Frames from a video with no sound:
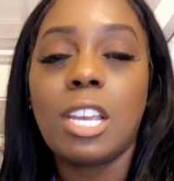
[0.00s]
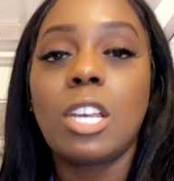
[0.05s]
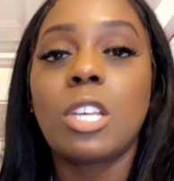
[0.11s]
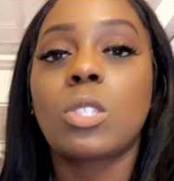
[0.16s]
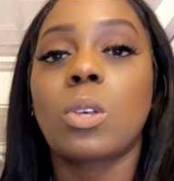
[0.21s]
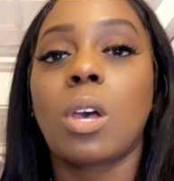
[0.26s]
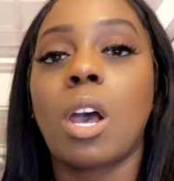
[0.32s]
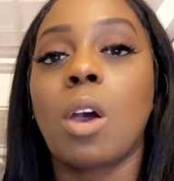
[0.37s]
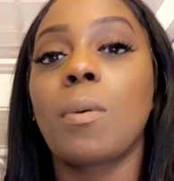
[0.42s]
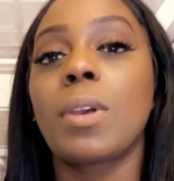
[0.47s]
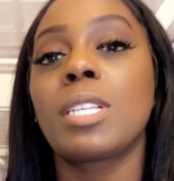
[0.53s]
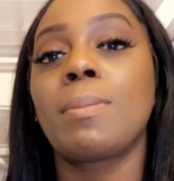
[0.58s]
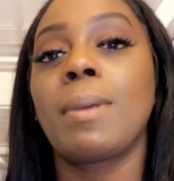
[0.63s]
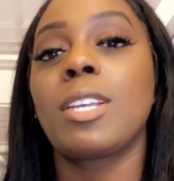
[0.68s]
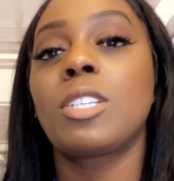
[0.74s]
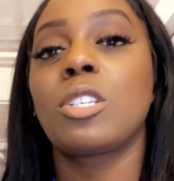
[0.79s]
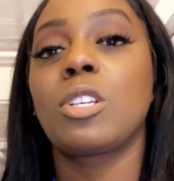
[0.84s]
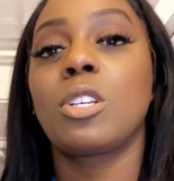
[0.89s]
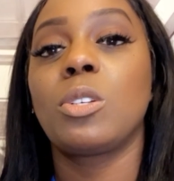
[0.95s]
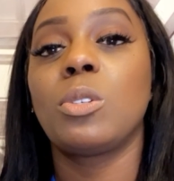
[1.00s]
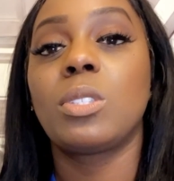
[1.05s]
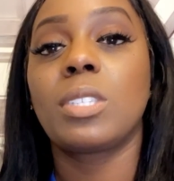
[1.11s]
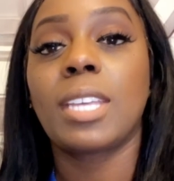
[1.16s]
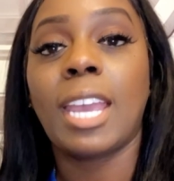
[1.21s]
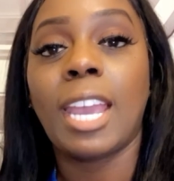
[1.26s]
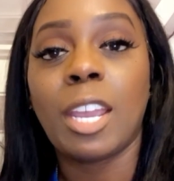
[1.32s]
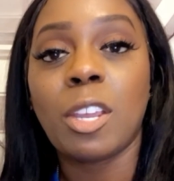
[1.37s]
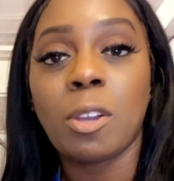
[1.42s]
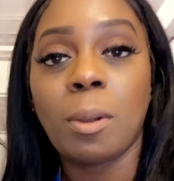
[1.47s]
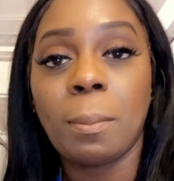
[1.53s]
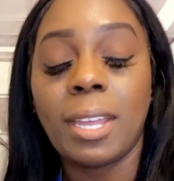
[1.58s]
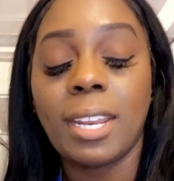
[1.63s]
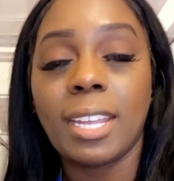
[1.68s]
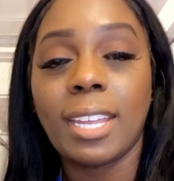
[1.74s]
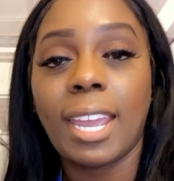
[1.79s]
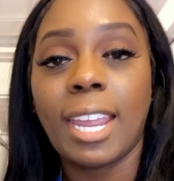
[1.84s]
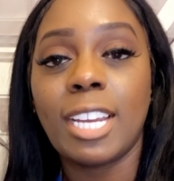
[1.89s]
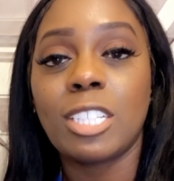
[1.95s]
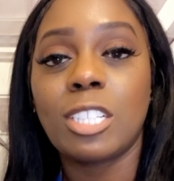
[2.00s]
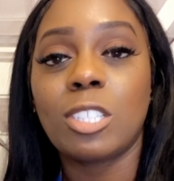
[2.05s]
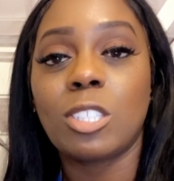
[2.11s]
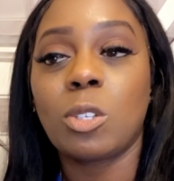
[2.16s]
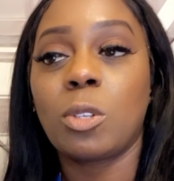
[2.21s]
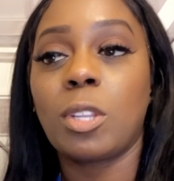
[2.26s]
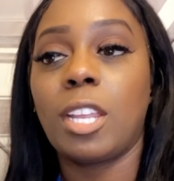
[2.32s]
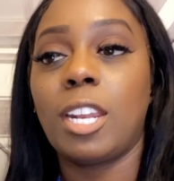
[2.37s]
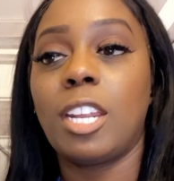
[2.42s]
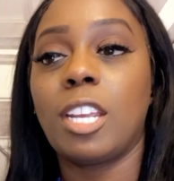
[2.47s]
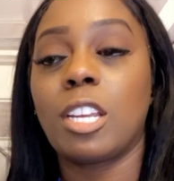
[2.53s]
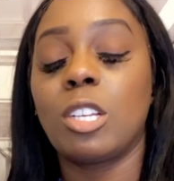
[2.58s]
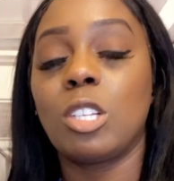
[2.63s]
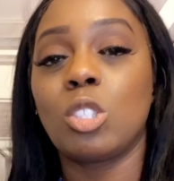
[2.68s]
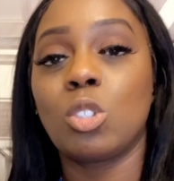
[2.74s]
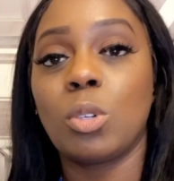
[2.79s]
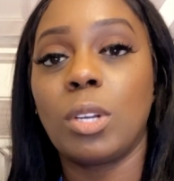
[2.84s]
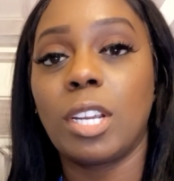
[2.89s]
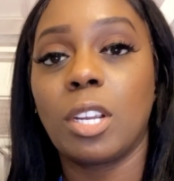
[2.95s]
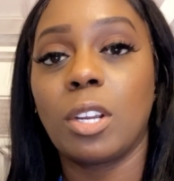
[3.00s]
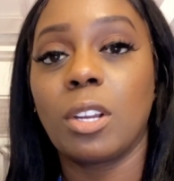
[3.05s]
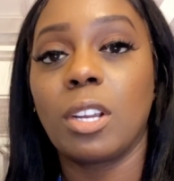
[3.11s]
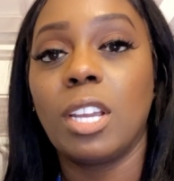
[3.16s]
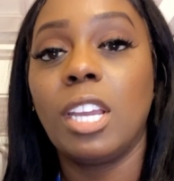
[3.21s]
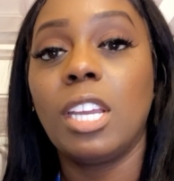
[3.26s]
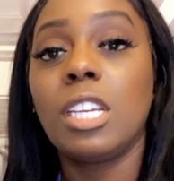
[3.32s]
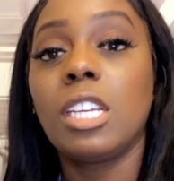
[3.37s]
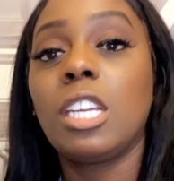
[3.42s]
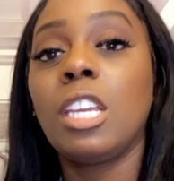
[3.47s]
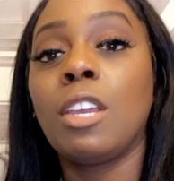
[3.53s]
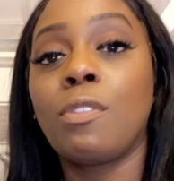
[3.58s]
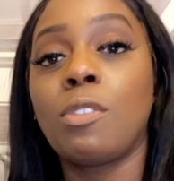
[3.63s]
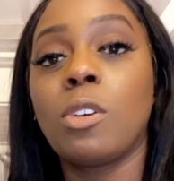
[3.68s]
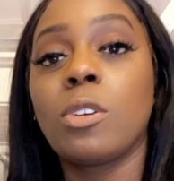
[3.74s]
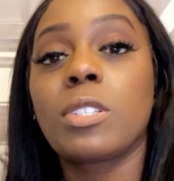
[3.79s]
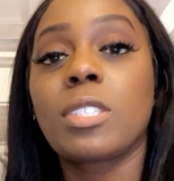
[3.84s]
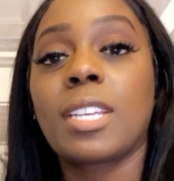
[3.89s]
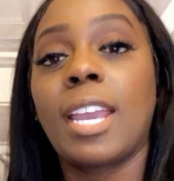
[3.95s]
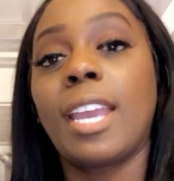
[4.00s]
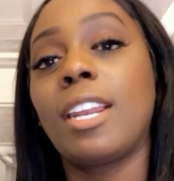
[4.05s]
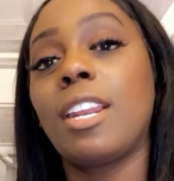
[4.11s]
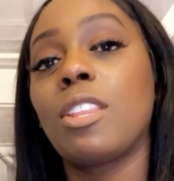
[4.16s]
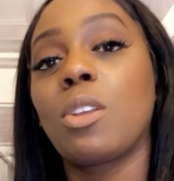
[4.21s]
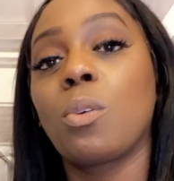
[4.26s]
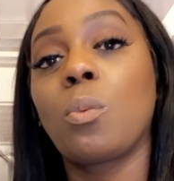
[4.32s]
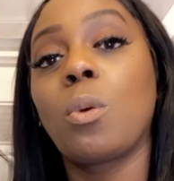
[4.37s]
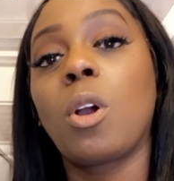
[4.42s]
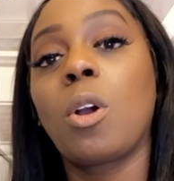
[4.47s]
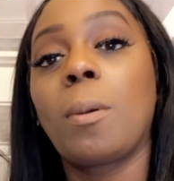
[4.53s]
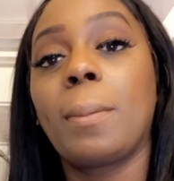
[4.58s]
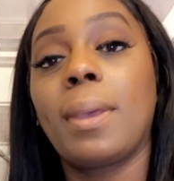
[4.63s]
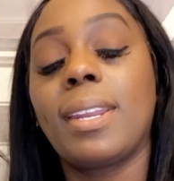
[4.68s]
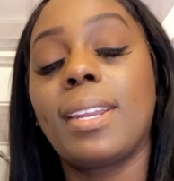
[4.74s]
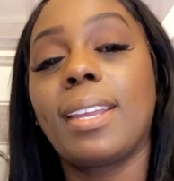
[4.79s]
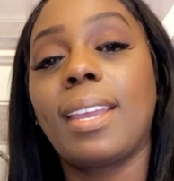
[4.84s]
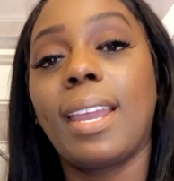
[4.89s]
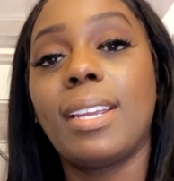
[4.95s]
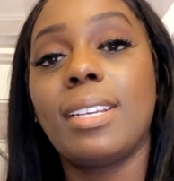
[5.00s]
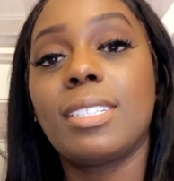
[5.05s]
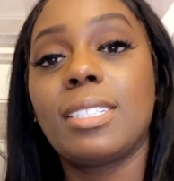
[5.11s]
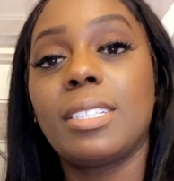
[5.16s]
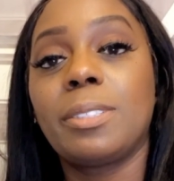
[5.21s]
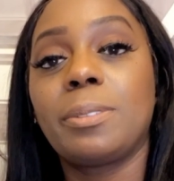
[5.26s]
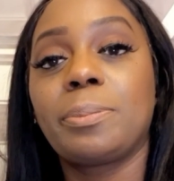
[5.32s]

So always make sure you scan your medication so that it can trigger if you're scanning the wrong medication.